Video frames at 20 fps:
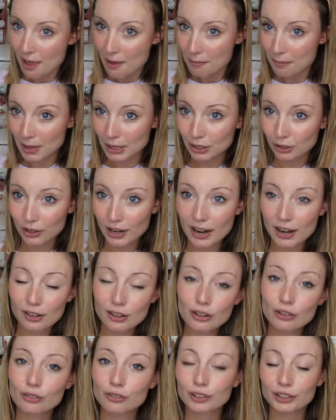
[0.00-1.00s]
make your hair
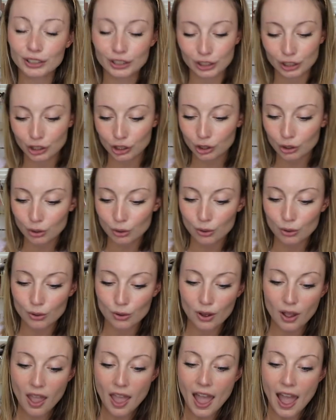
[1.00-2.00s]
look really cute